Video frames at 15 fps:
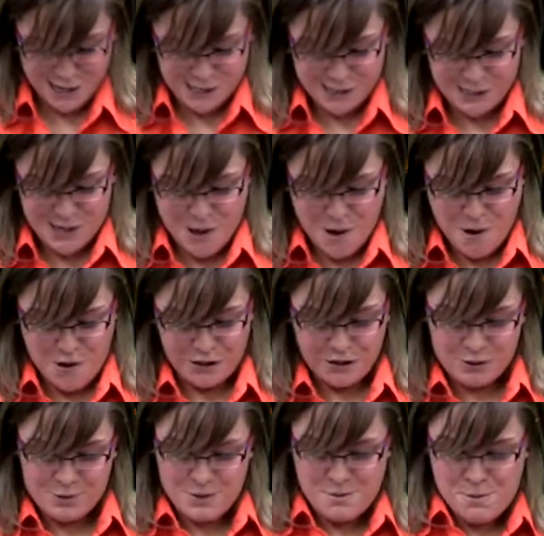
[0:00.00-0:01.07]
So a
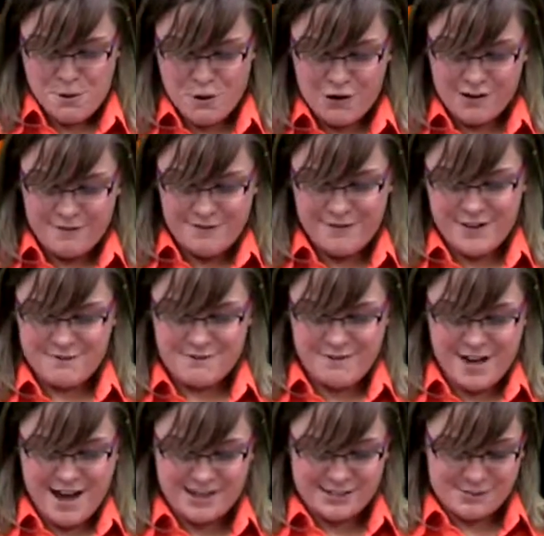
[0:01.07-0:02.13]
little bit more fun
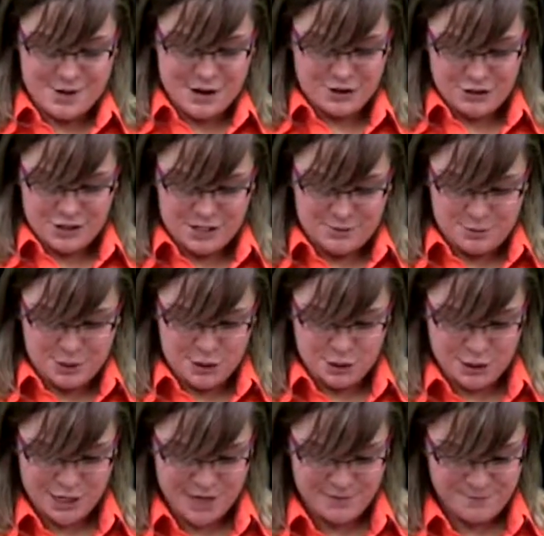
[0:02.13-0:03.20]
facts about Christmas
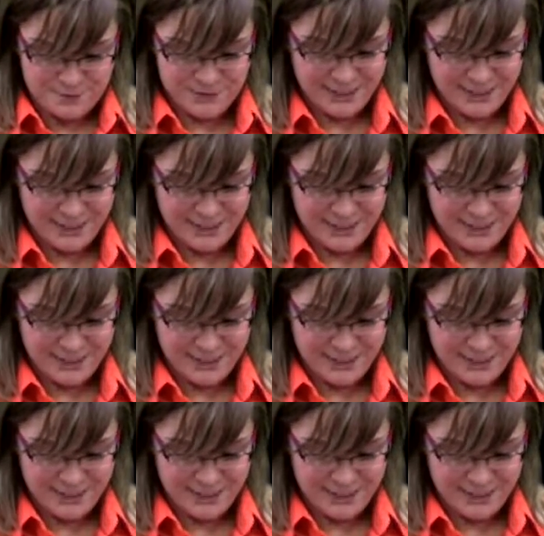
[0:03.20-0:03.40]
tree.